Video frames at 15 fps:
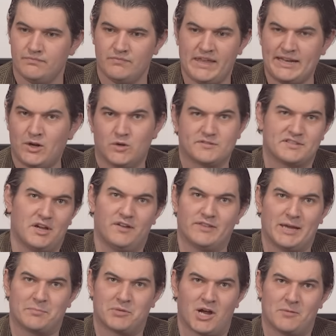They don't solve
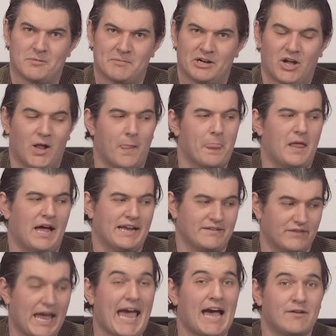that problem at all. I
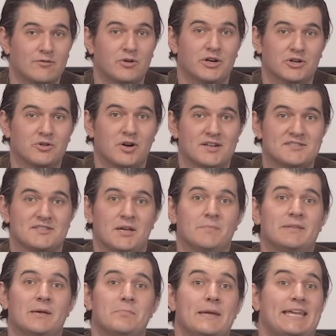have run across
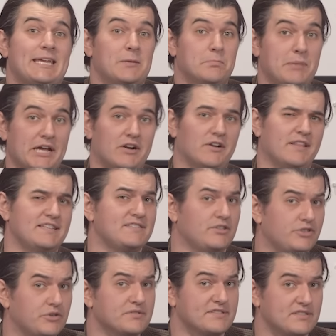some that make it better. They
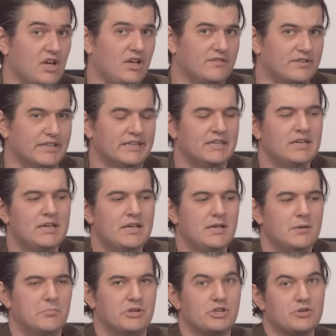still don't solve it.
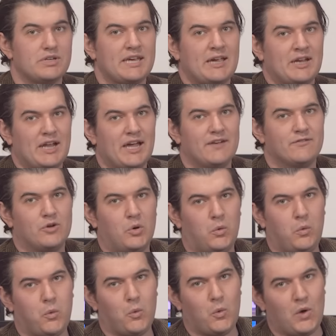But you can't have
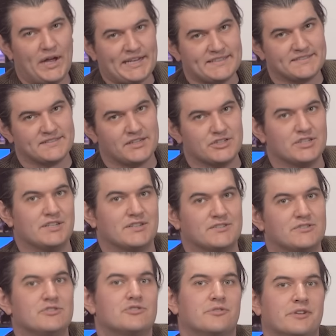quite such an
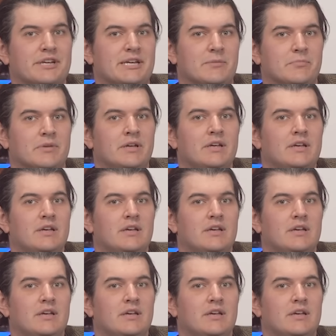extreme